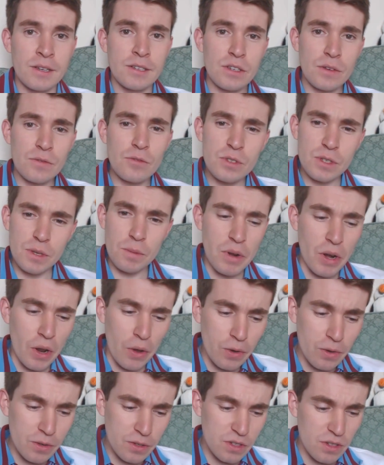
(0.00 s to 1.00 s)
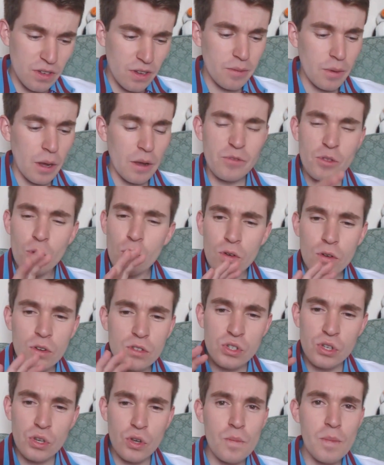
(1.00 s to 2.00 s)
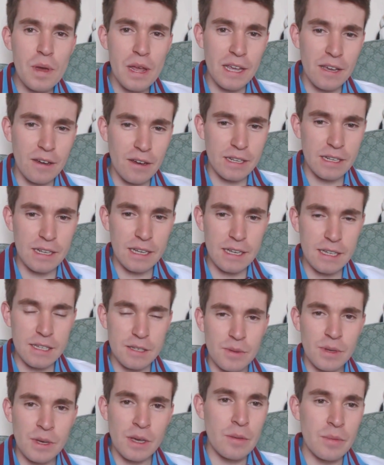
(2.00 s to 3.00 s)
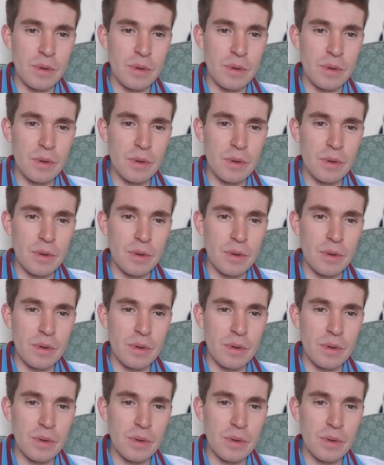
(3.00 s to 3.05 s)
So I've got some notes. I've not got too many ideas